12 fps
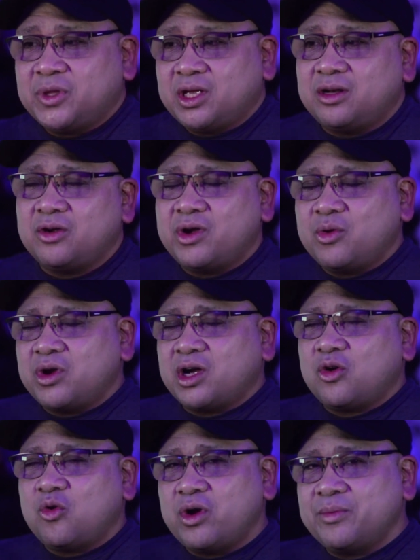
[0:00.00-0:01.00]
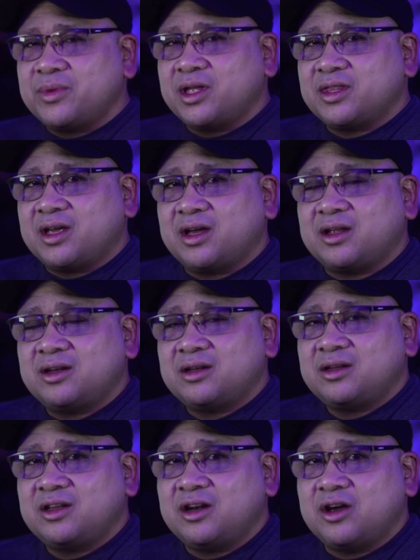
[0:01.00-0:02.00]
knowing what equipment that,
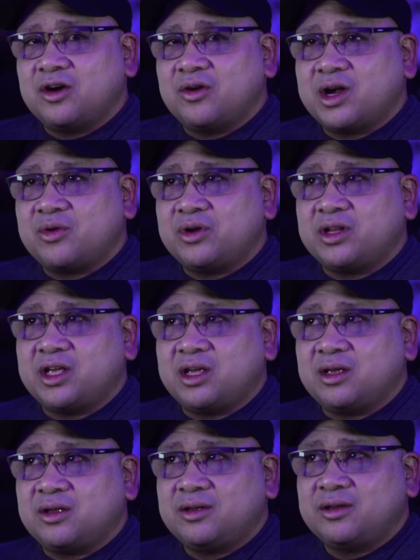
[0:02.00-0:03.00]
you know, I really